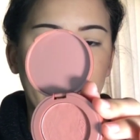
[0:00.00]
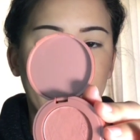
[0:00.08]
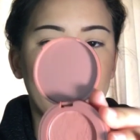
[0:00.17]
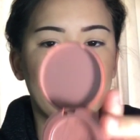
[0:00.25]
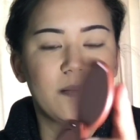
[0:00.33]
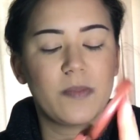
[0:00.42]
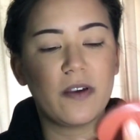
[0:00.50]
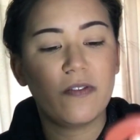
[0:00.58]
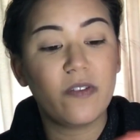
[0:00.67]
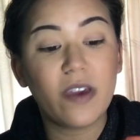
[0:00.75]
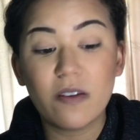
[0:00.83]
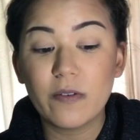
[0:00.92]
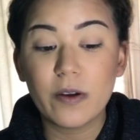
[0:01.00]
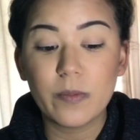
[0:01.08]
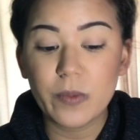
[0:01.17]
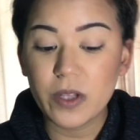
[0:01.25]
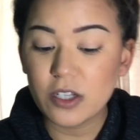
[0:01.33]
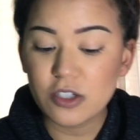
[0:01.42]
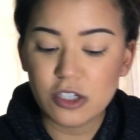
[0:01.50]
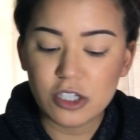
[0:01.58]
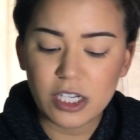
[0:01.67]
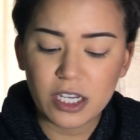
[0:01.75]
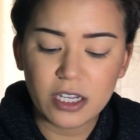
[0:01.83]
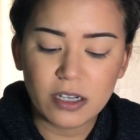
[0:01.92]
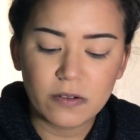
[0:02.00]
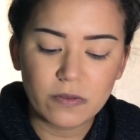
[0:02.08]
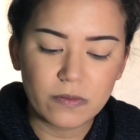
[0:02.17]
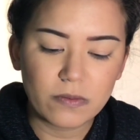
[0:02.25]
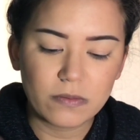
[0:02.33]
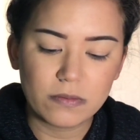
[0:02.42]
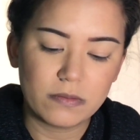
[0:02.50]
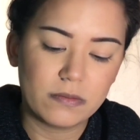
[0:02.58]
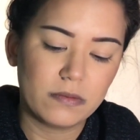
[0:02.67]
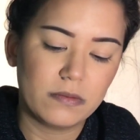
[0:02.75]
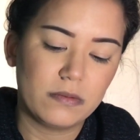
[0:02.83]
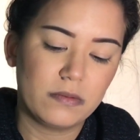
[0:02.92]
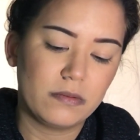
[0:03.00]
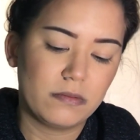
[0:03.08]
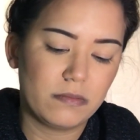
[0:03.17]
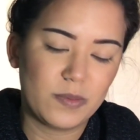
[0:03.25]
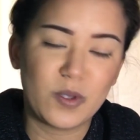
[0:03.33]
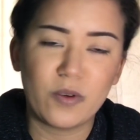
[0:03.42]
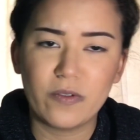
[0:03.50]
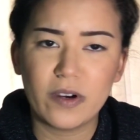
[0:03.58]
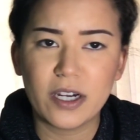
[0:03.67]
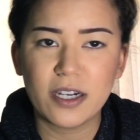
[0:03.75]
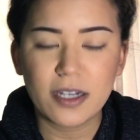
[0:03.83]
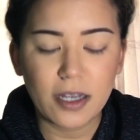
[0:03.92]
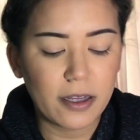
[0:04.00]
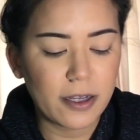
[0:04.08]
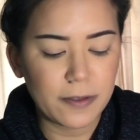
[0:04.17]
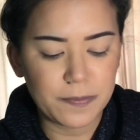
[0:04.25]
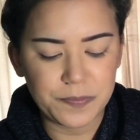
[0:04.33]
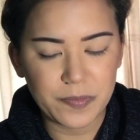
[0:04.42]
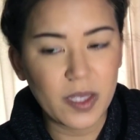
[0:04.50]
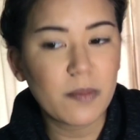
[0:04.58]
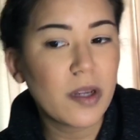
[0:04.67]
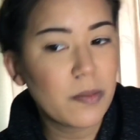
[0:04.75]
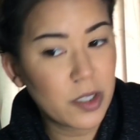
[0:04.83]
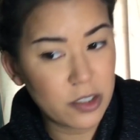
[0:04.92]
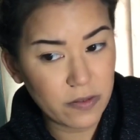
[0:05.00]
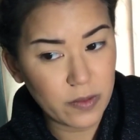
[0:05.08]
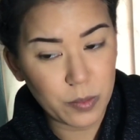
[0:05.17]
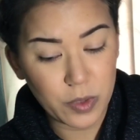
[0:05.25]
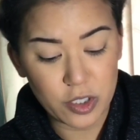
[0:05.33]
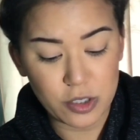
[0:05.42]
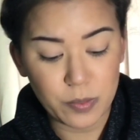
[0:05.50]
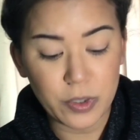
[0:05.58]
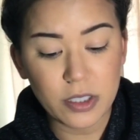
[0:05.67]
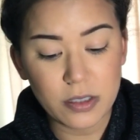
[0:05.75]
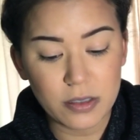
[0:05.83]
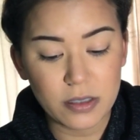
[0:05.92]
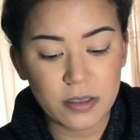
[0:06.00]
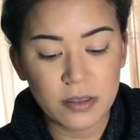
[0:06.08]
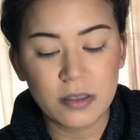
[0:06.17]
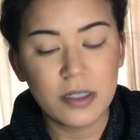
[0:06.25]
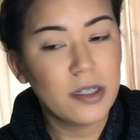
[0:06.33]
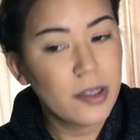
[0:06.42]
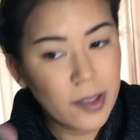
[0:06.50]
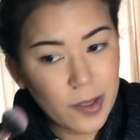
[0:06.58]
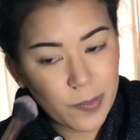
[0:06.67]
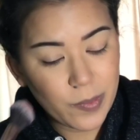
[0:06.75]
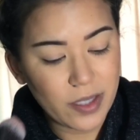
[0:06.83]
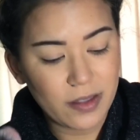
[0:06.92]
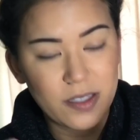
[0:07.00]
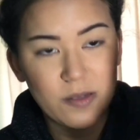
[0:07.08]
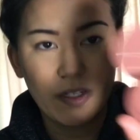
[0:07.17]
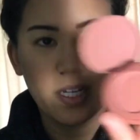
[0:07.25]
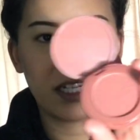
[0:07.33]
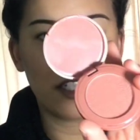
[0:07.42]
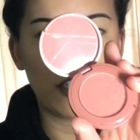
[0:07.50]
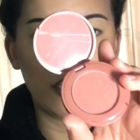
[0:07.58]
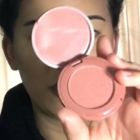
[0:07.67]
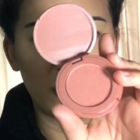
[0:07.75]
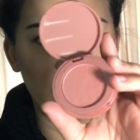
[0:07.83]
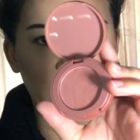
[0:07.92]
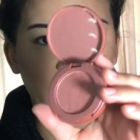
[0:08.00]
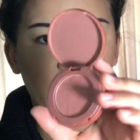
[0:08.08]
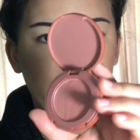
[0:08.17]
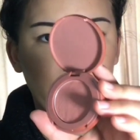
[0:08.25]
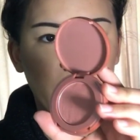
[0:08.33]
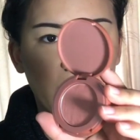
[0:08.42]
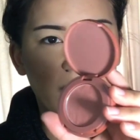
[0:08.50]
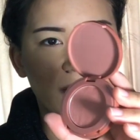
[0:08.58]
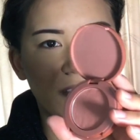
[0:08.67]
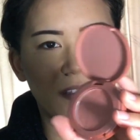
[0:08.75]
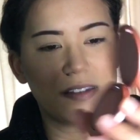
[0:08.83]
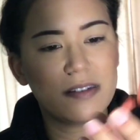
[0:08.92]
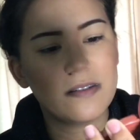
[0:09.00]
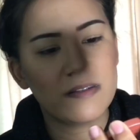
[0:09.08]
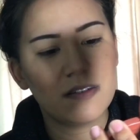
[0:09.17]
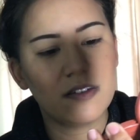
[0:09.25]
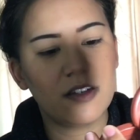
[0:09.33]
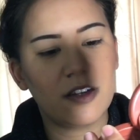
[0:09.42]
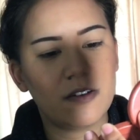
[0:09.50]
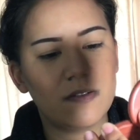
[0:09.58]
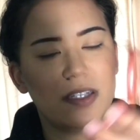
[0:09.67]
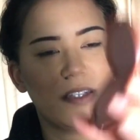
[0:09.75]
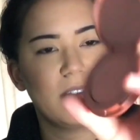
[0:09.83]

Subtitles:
It is my favorite blush shade so far. I'm not much of a blush person, but this one kind of changed the game for me because it's, you know,